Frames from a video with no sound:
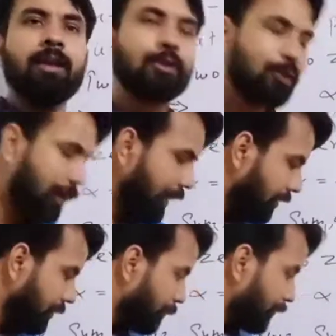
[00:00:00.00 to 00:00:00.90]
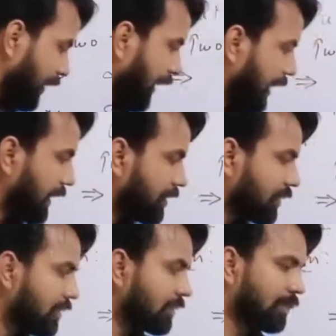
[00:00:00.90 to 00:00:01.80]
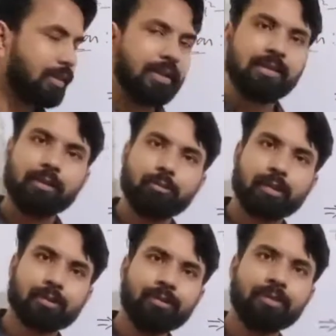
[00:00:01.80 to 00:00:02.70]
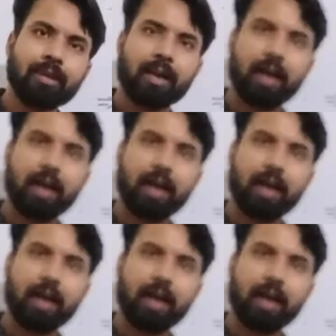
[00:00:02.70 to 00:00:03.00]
So here LHS is equal to